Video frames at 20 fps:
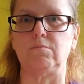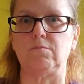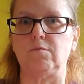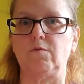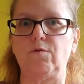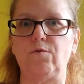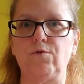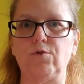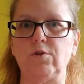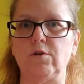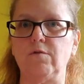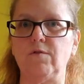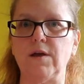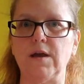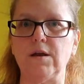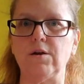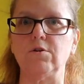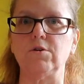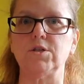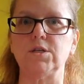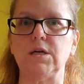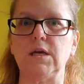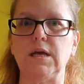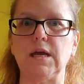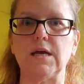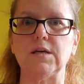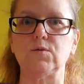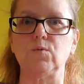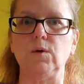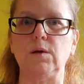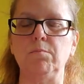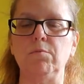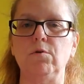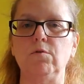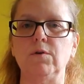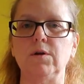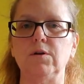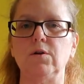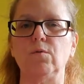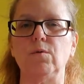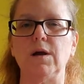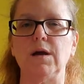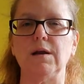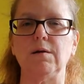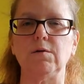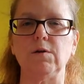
full of energy as we move into it.